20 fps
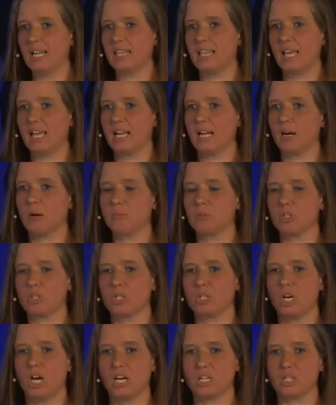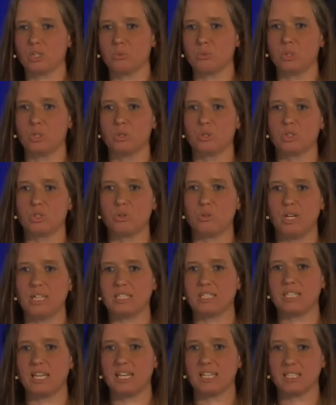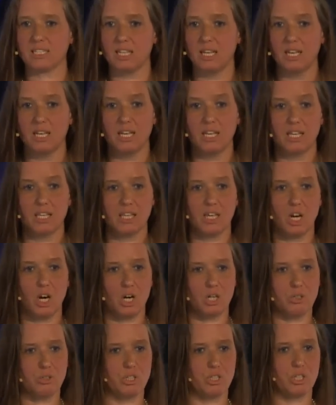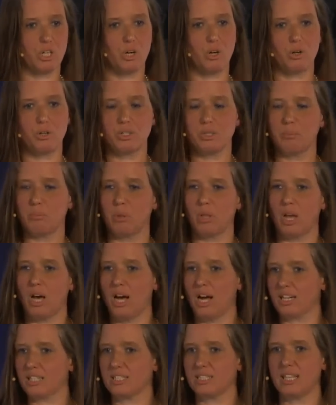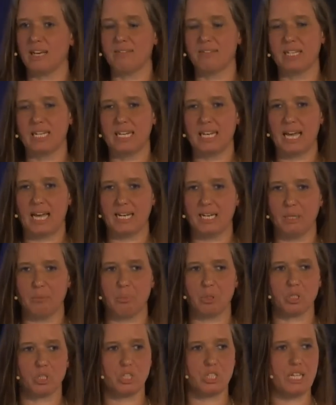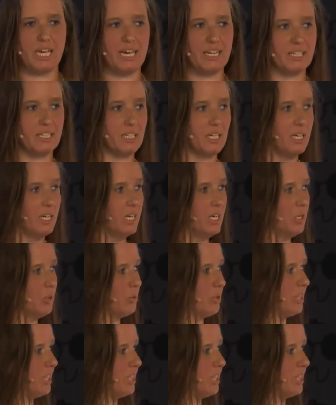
they come to the doctor and we do a stress test, the arteries are already blocked 70-90%. With